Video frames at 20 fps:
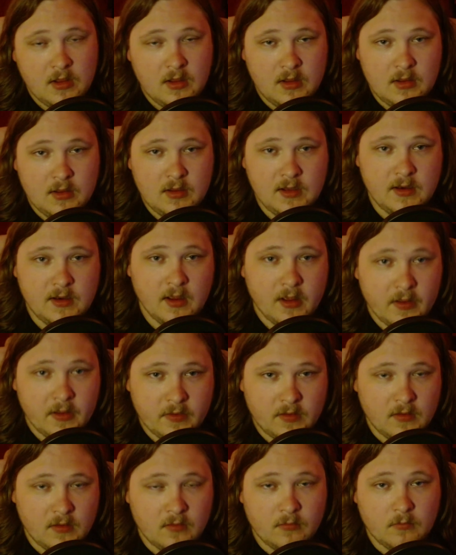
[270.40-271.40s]
he
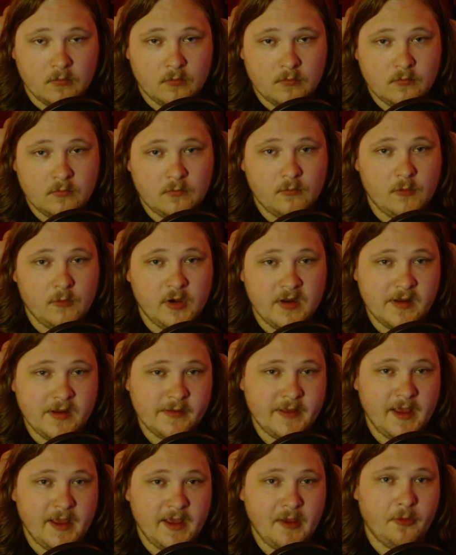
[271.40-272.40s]
does and what it
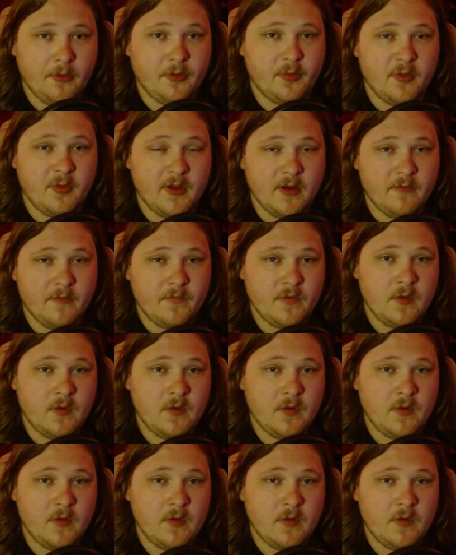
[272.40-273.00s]
entails, but